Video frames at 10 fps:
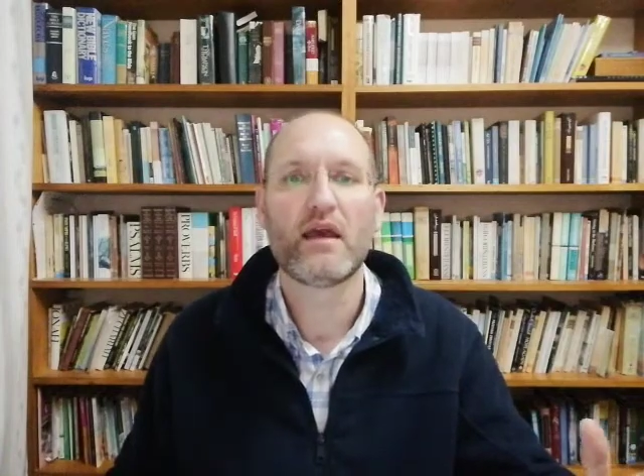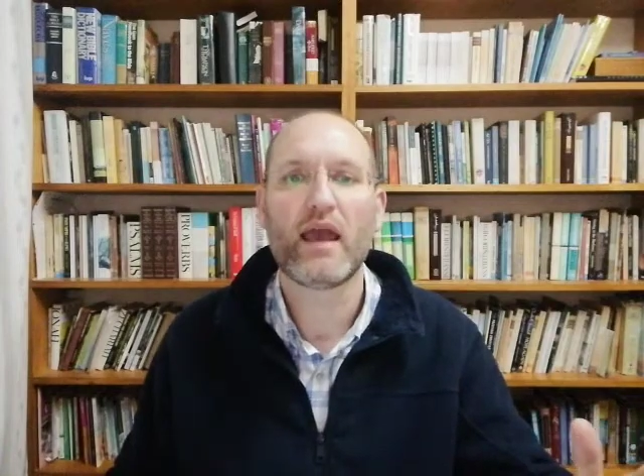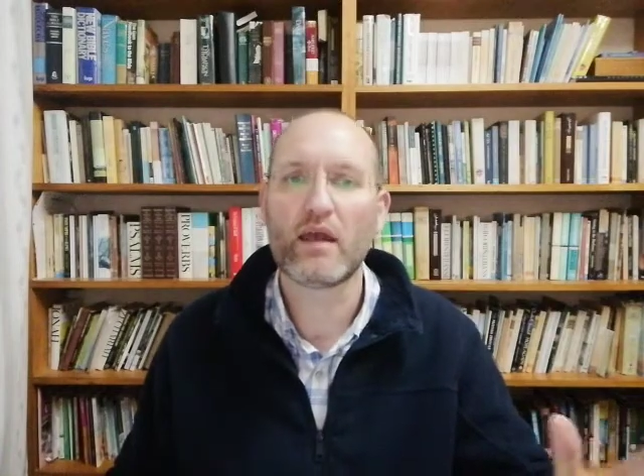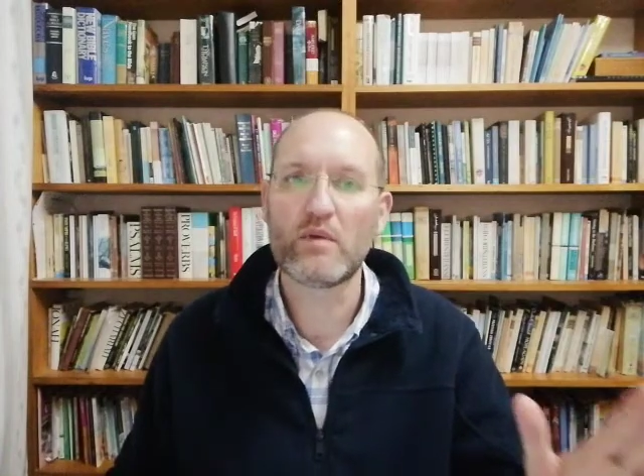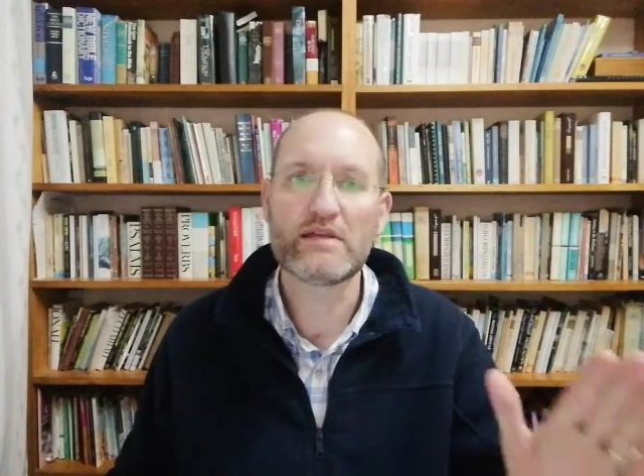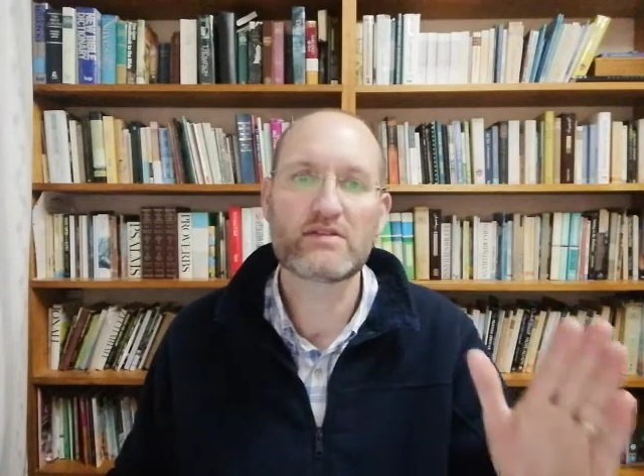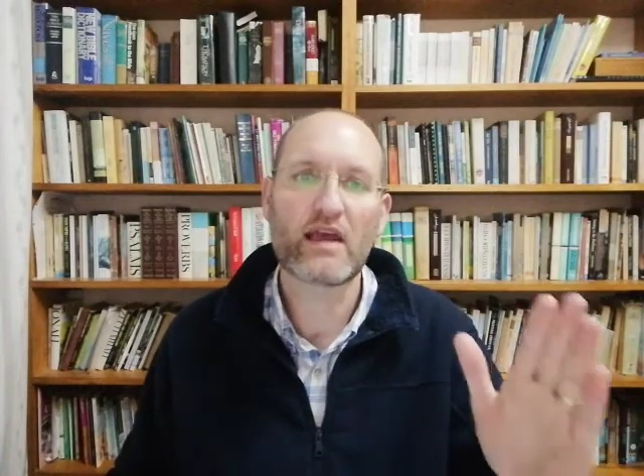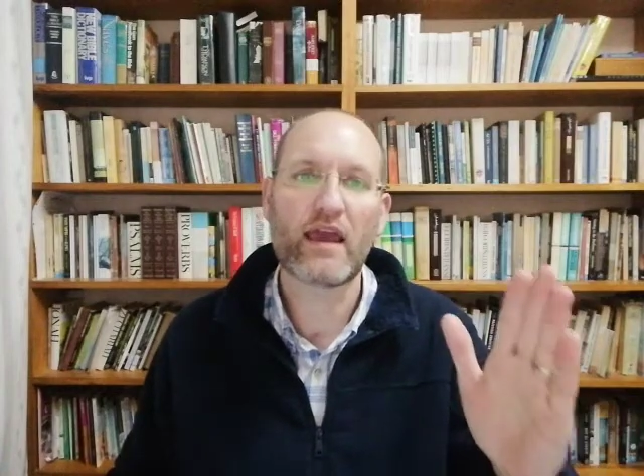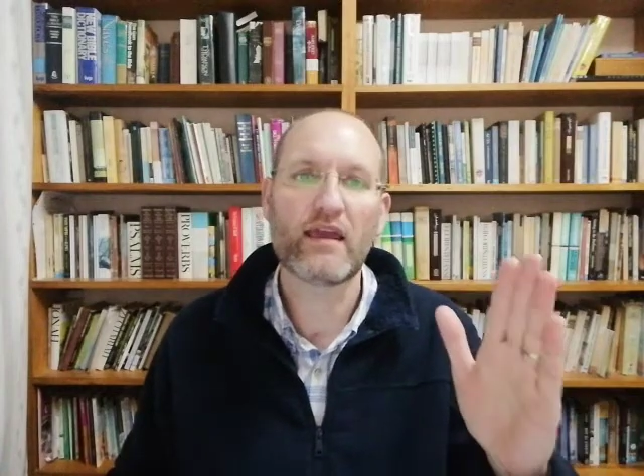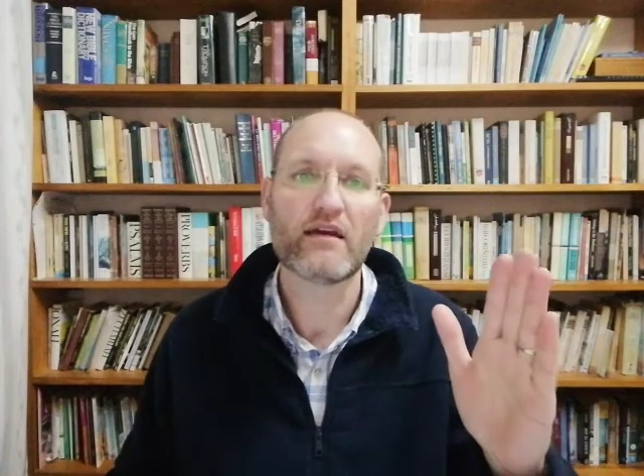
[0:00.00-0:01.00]
And we
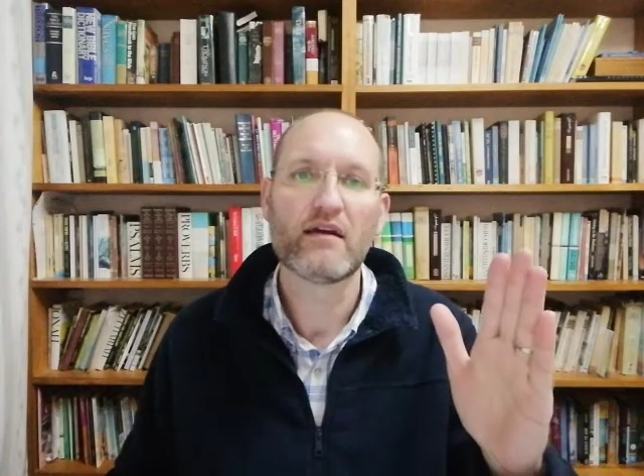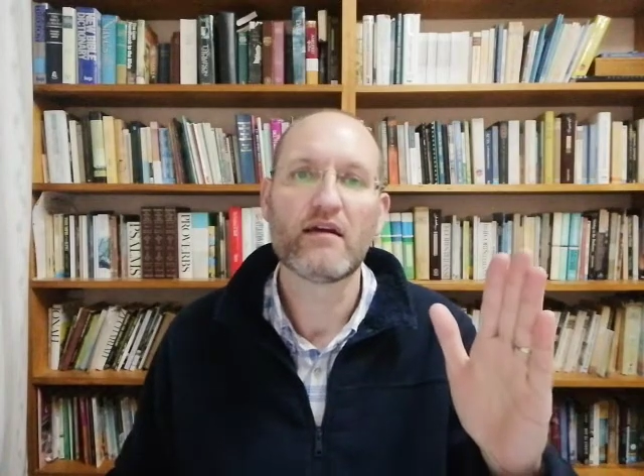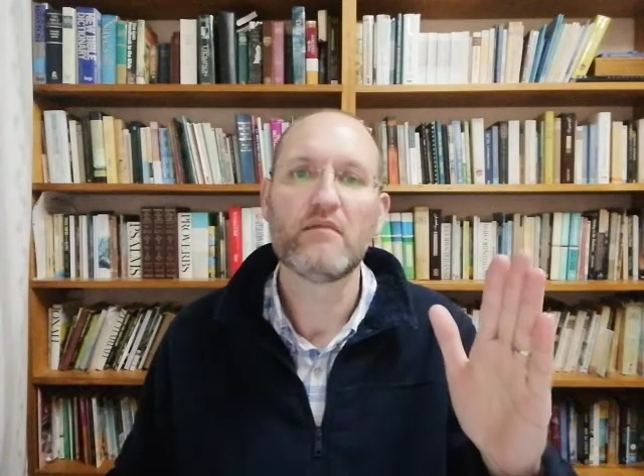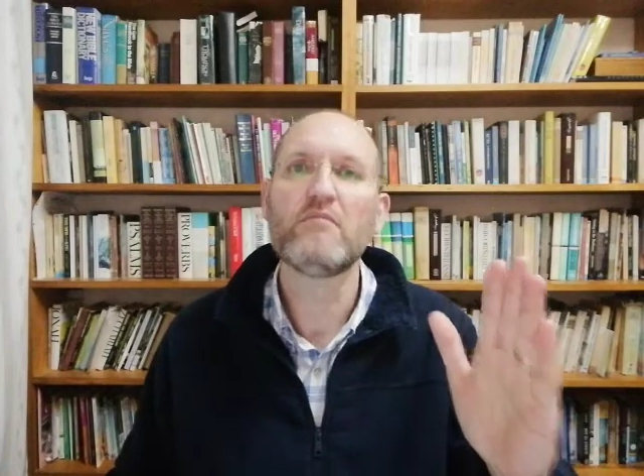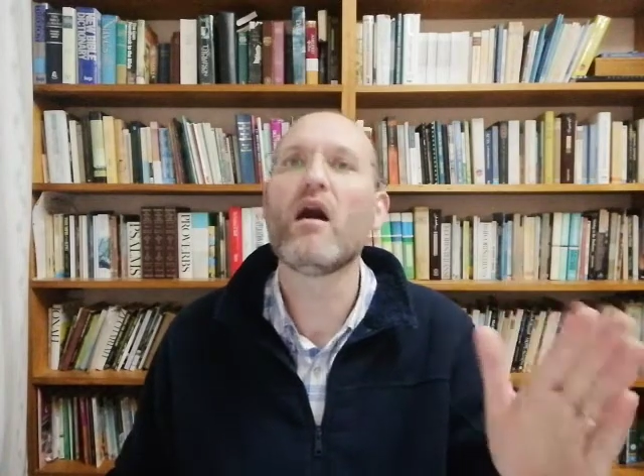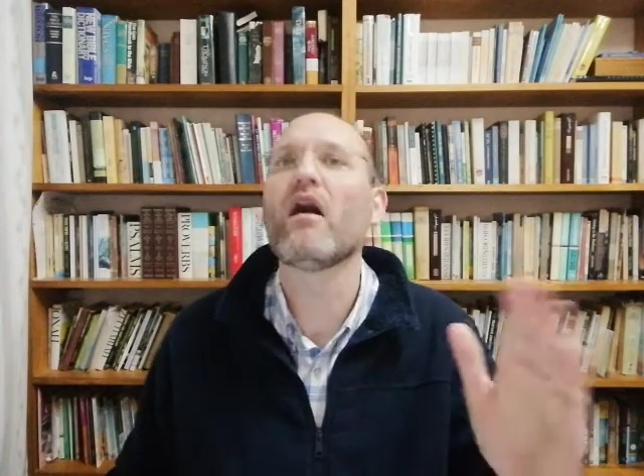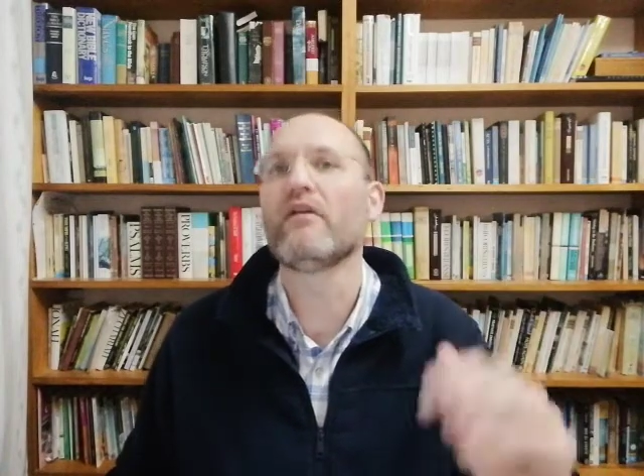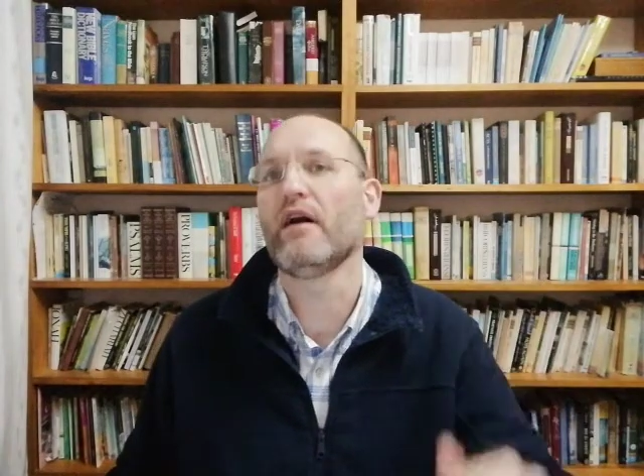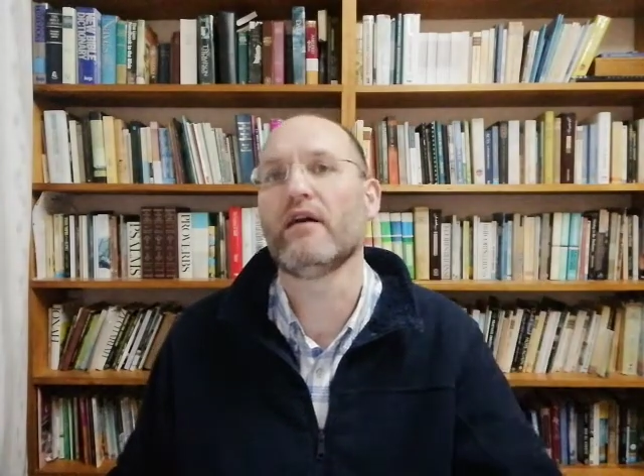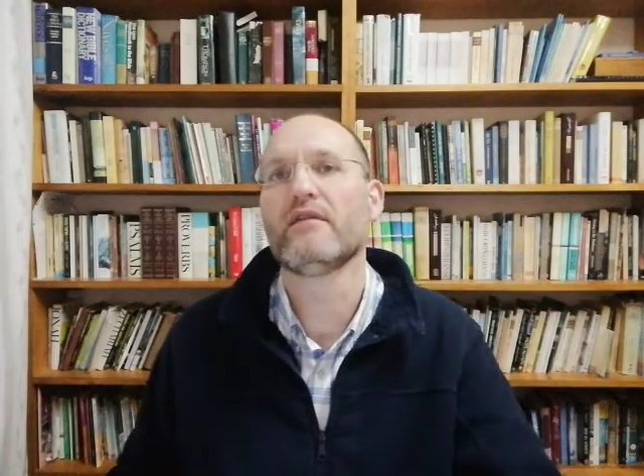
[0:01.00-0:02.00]
say,
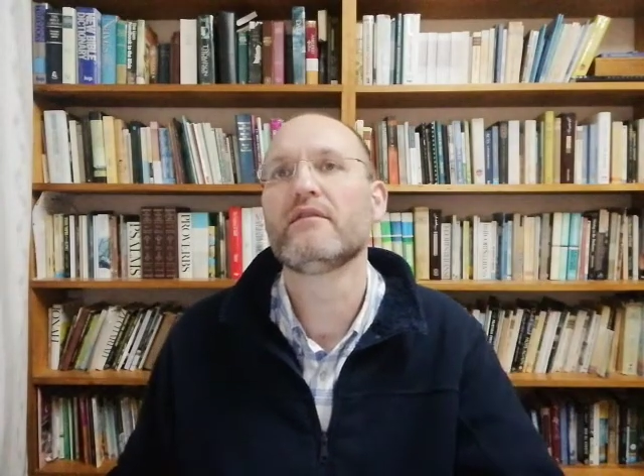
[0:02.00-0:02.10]
Marah,